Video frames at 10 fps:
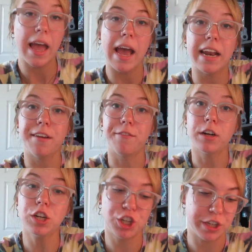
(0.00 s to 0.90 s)
An
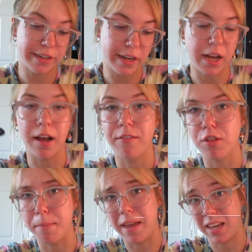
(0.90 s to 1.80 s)
inversion of
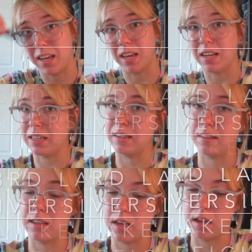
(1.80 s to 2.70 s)
the making it
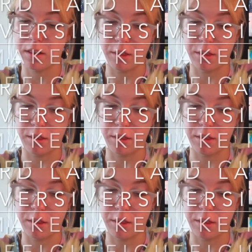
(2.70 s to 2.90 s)
easy,